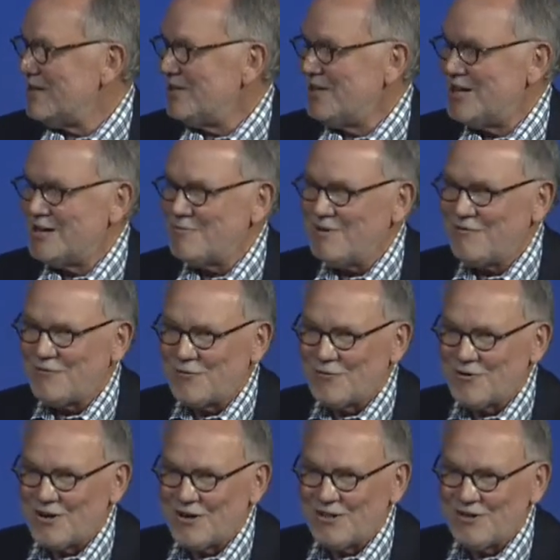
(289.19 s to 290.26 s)
Long
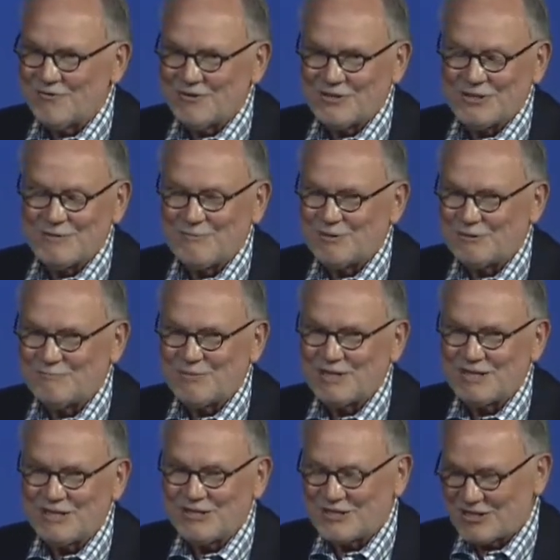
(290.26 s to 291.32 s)
before there was a
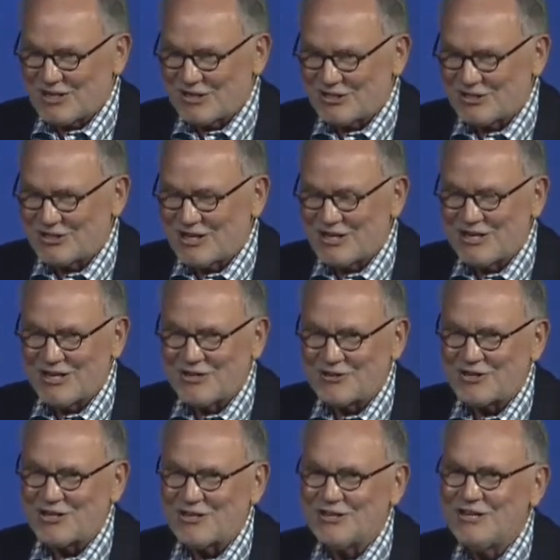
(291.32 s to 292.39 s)
big discussion on
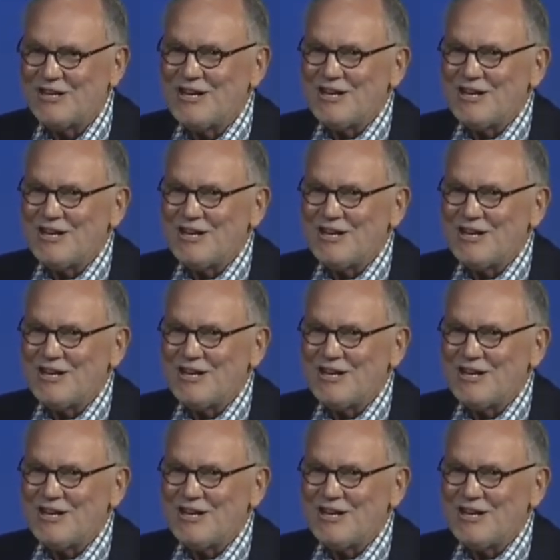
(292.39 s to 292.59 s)
healthcare,